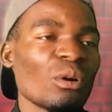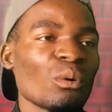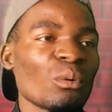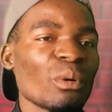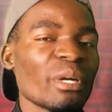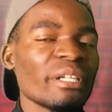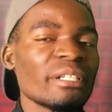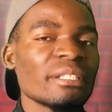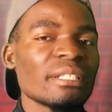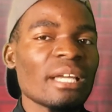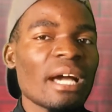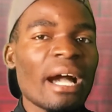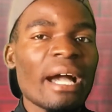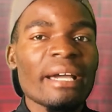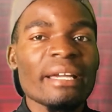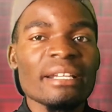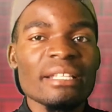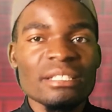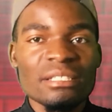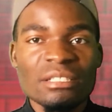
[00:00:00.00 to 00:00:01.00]
When I
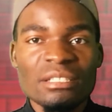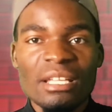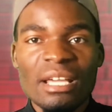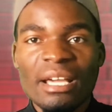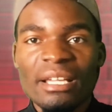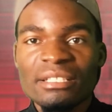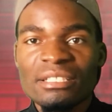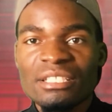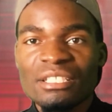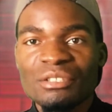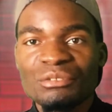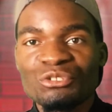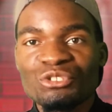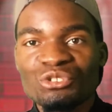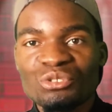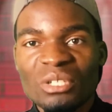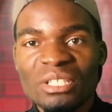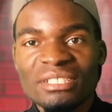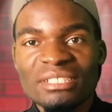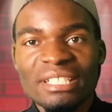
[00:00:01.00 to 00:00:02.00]
reached at the
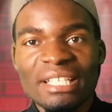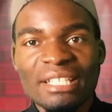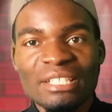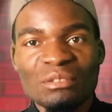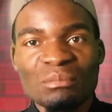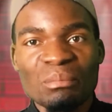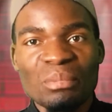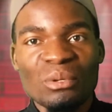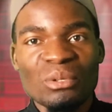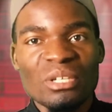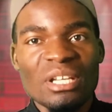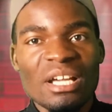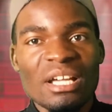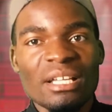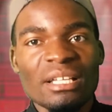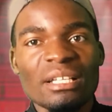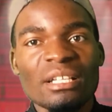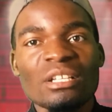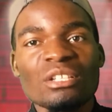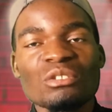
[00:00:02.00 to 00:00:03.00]
Swaziland border
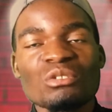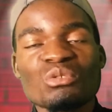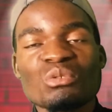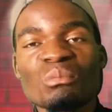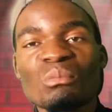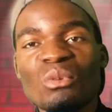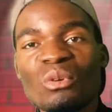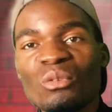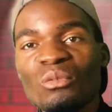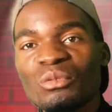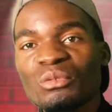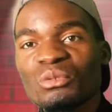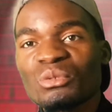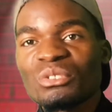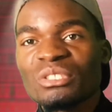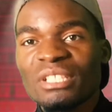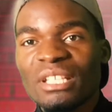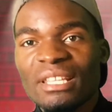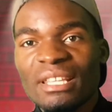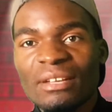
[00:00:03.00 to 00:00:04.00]
to move to
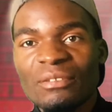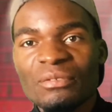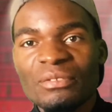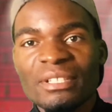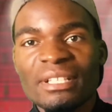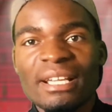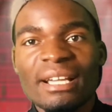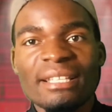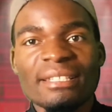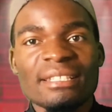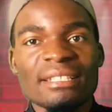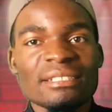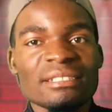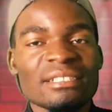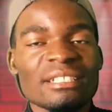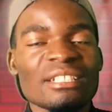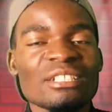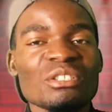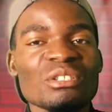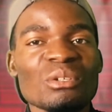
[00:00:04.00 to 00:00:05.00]
South Africa, they
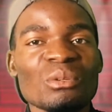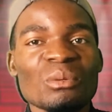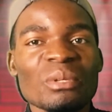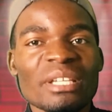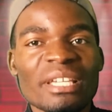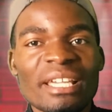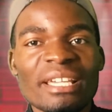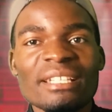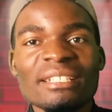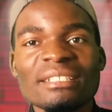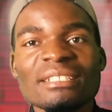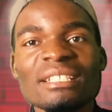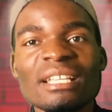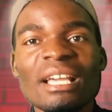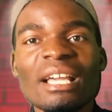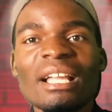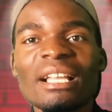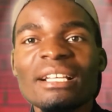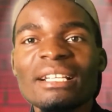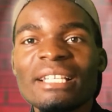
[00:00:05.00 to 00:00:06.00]
said, we can't
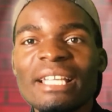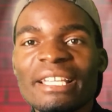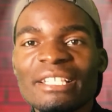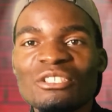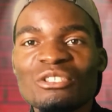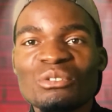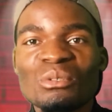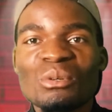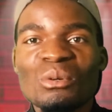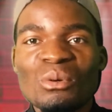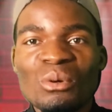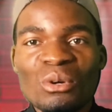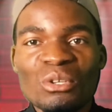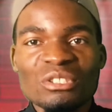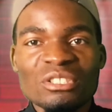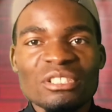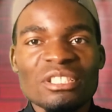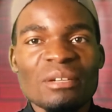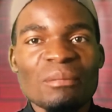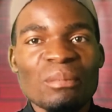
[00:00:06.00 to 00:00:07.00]
let you
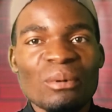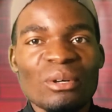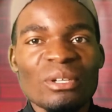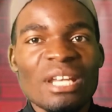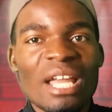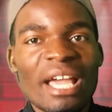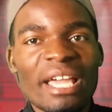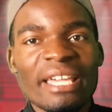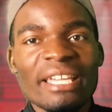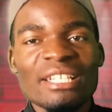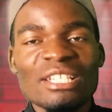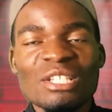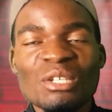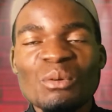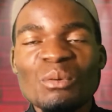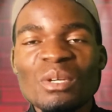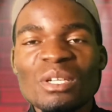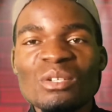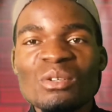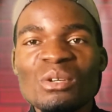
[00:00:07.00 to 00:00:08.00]
cross the border, and
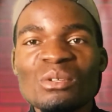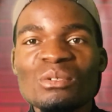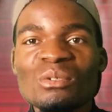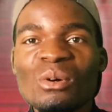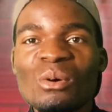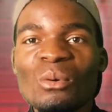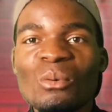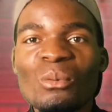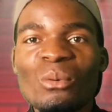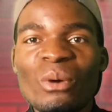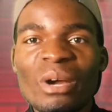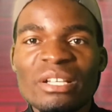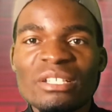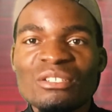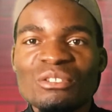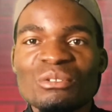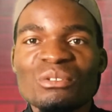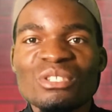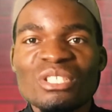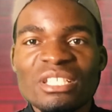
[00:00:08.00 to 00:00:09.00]
we don't know
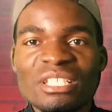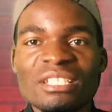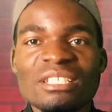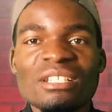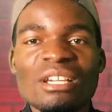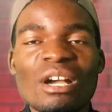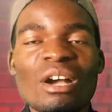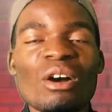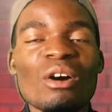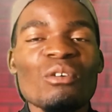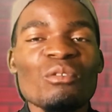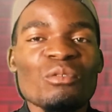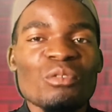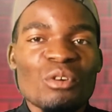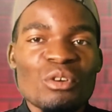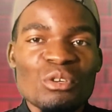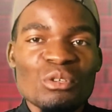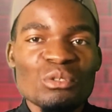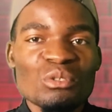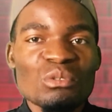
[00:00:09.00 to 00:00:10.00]
what you did
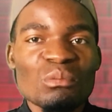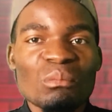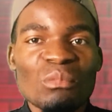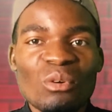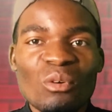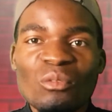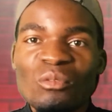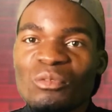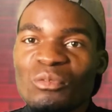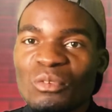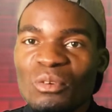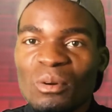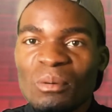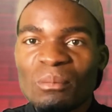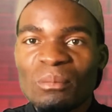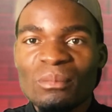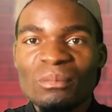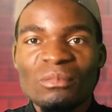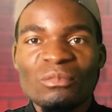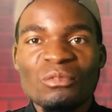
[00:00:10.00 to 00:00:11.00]
for you to move
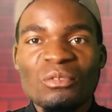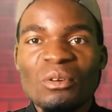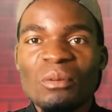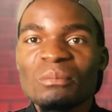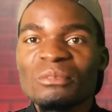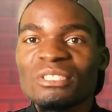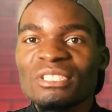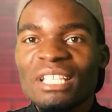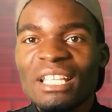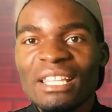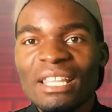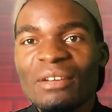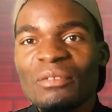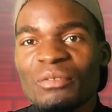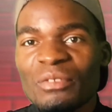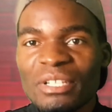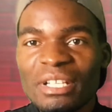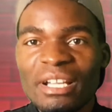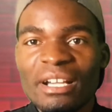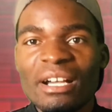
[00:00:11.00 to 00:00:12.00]
from South
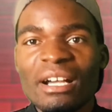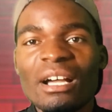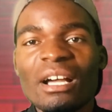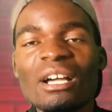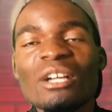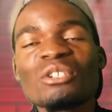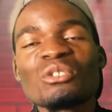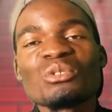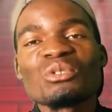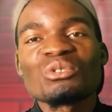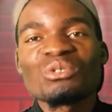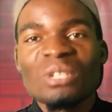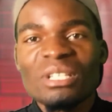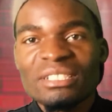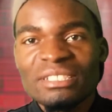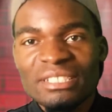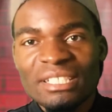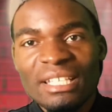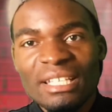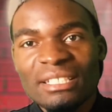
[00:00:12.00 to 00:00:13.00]
Africa to
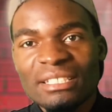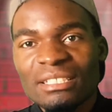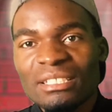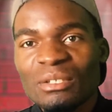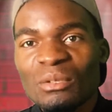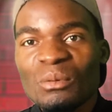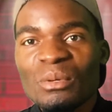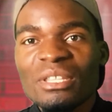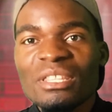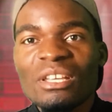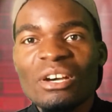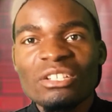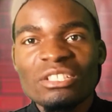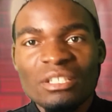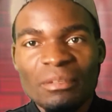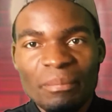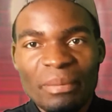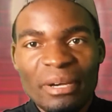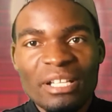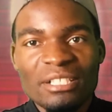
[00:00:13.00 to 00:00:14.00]
Swaziland without
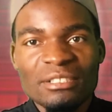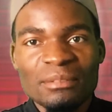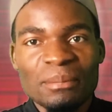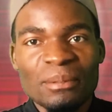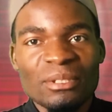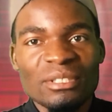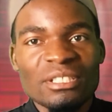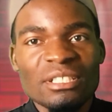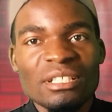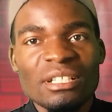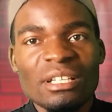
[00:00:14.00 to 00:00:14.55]
a passport.